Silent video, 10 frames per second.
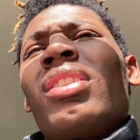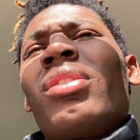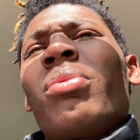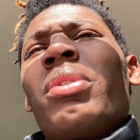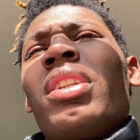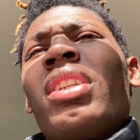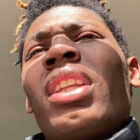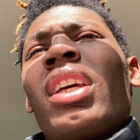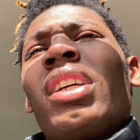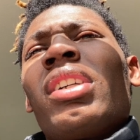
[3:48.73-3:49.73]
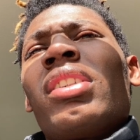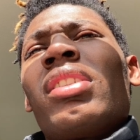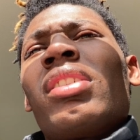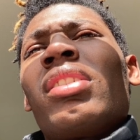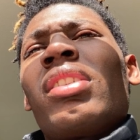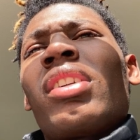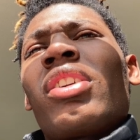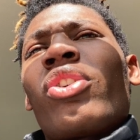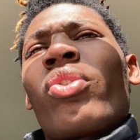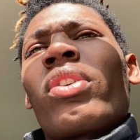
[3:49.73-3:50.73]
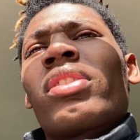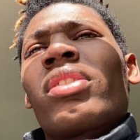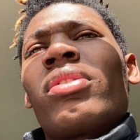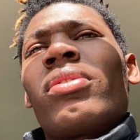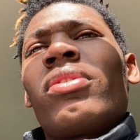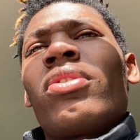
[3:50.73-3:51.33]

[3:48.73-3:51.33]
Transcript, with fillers: when they uh get aggressive